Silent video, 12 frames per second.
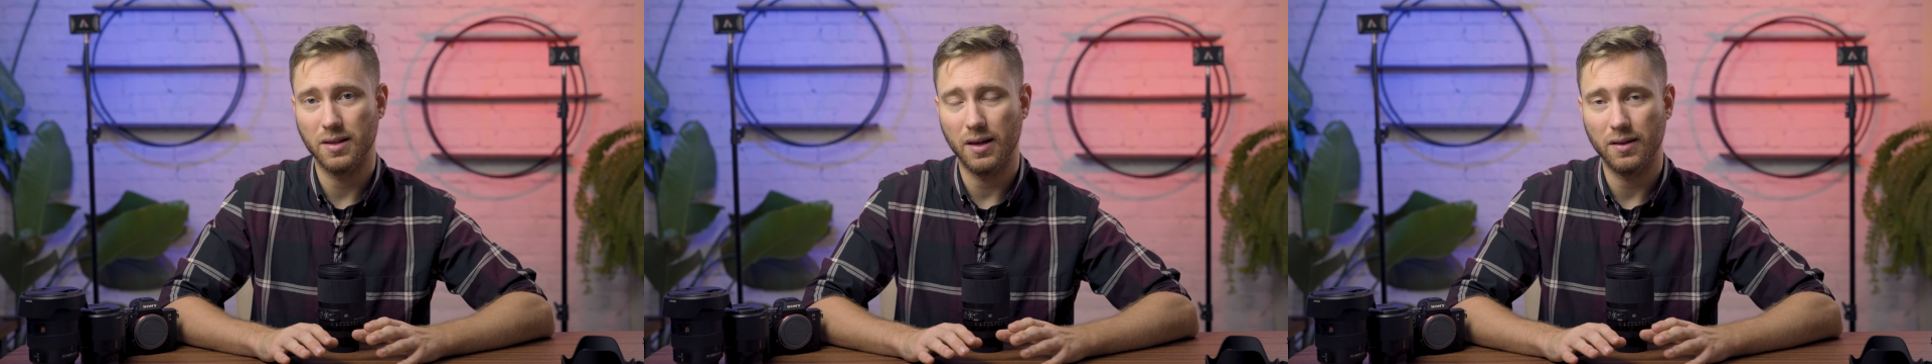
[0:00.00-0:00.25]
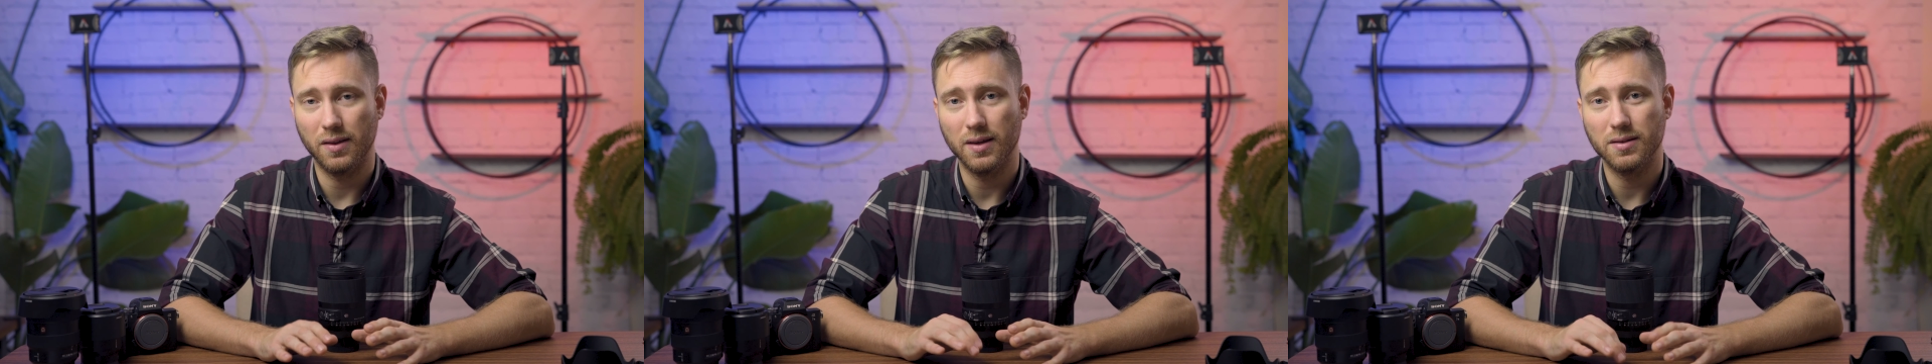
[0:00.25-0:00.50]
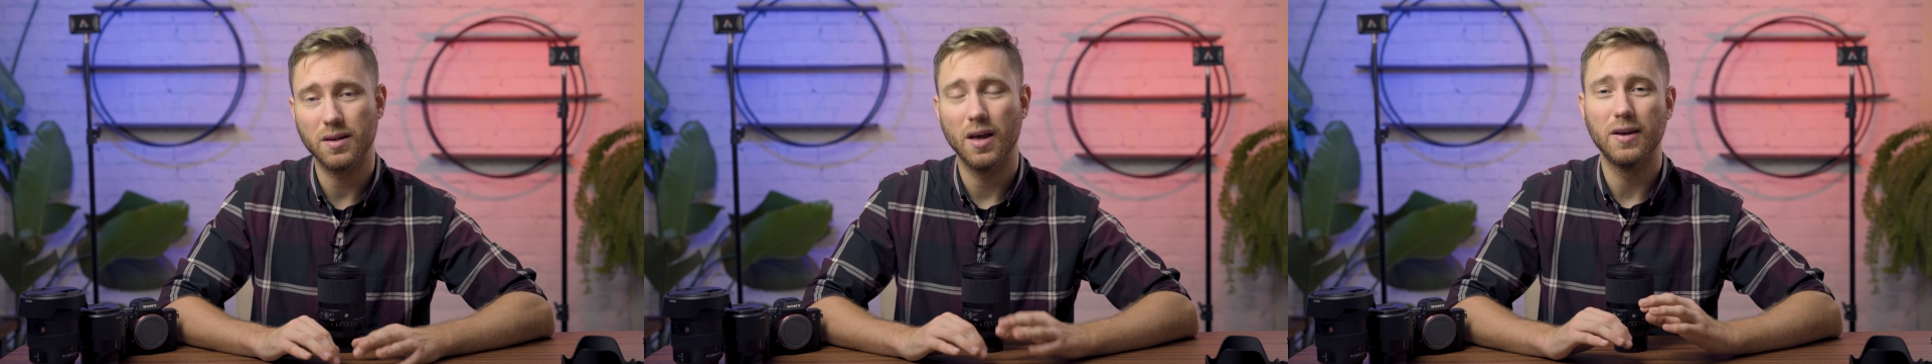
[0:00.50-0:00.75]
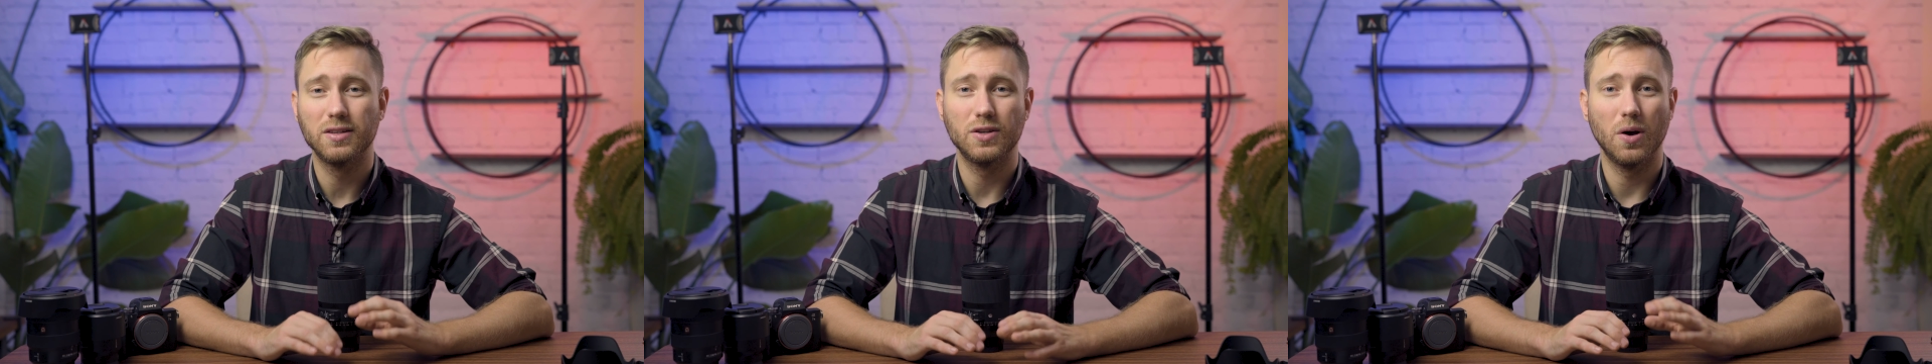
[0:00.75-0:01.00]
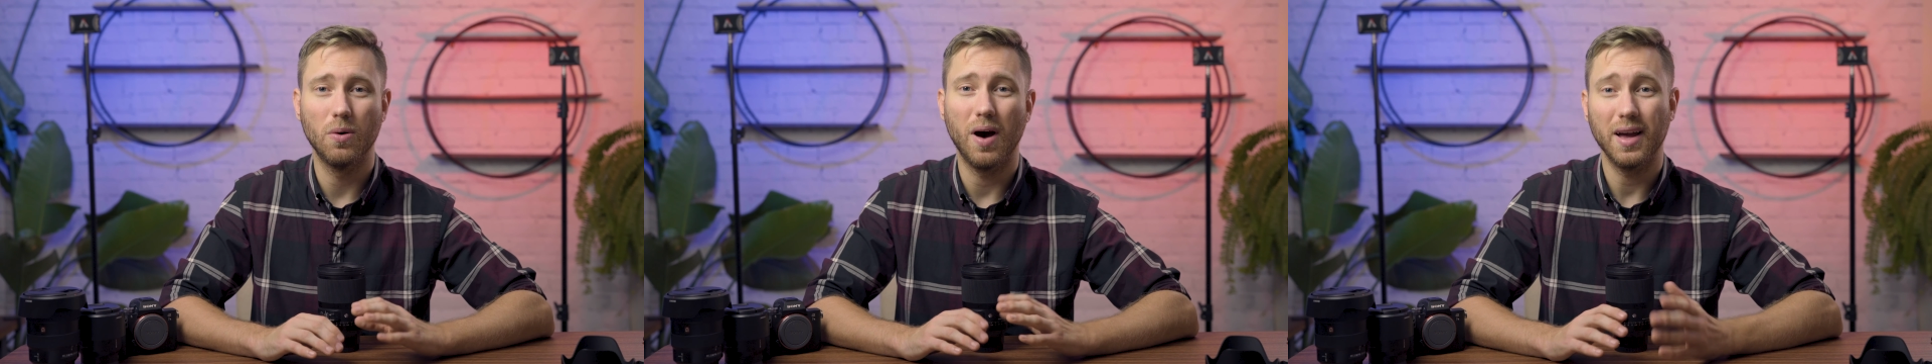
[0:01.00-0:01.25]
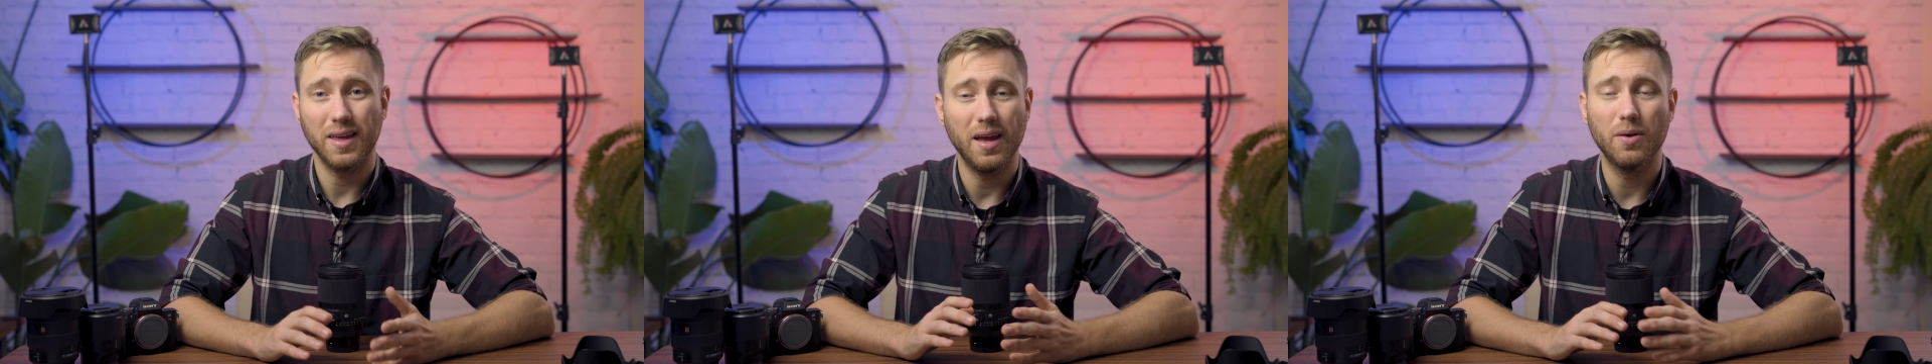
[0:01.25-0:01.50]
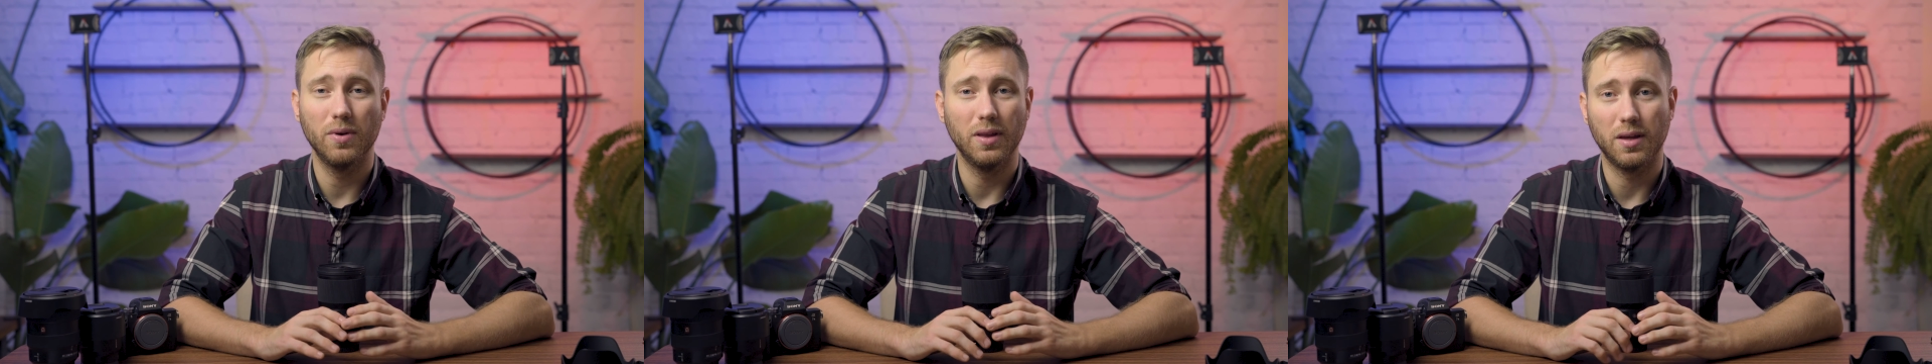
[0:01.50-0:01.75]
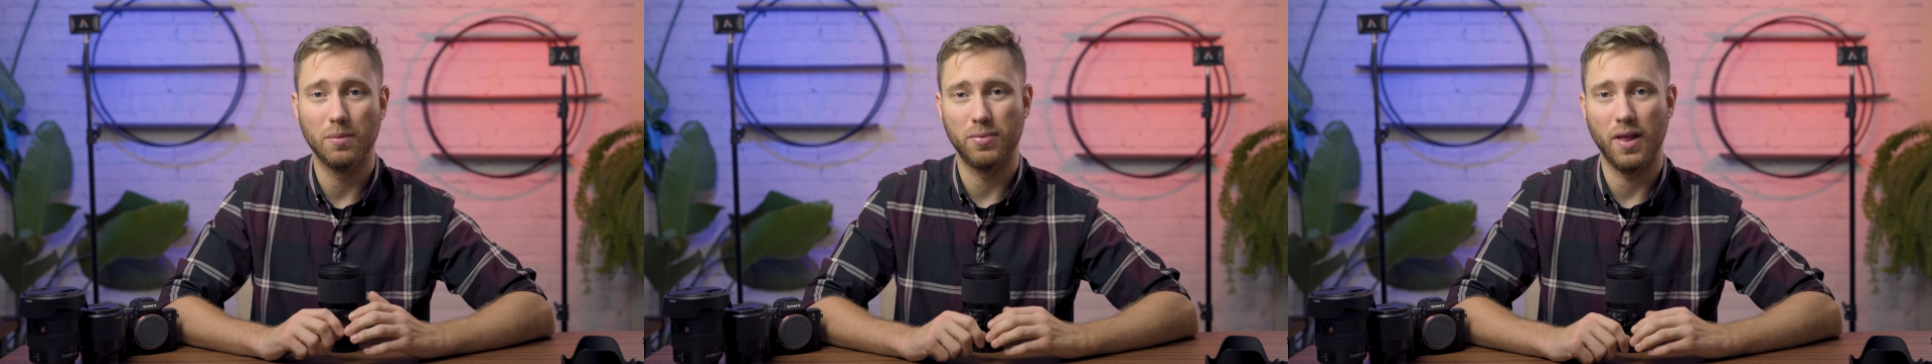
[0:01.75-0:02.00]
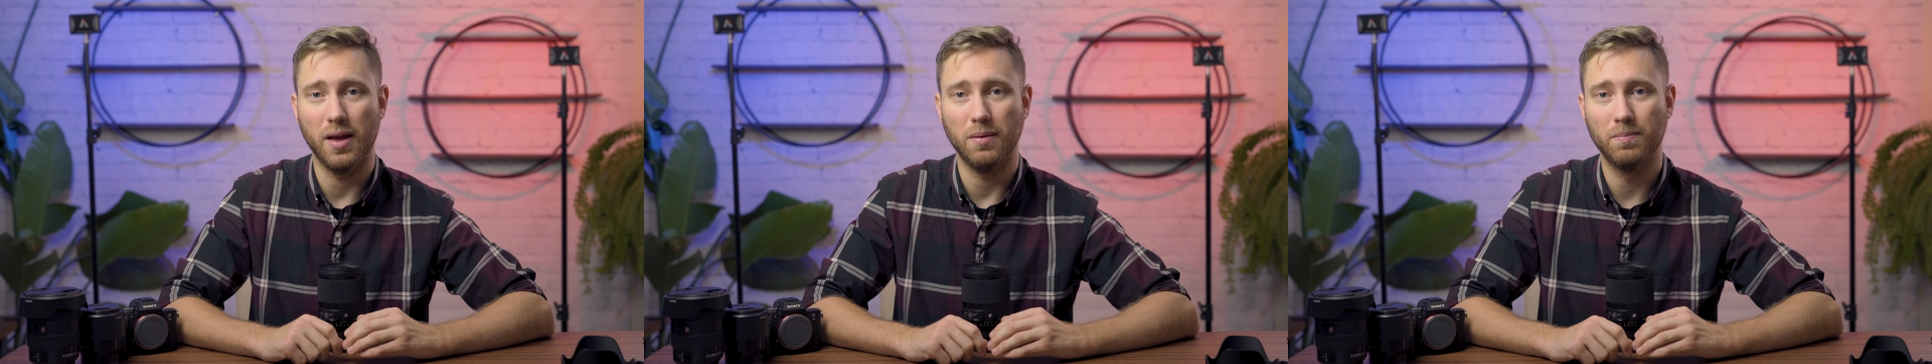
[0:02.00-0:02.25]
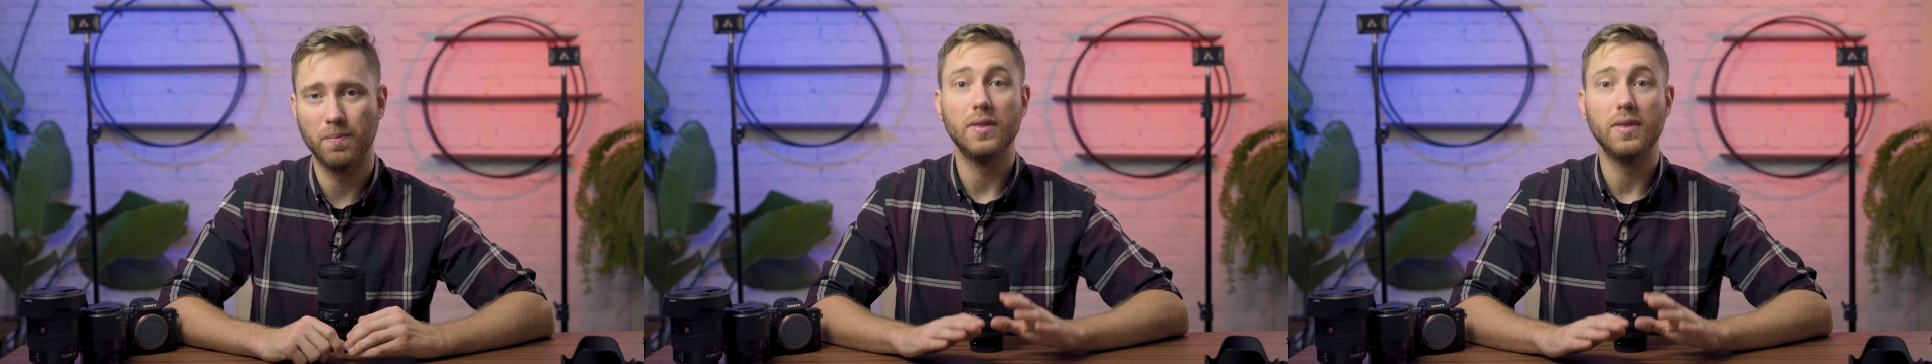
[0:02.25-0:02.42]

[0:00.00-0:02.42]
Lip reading: like this, so I can't really complain.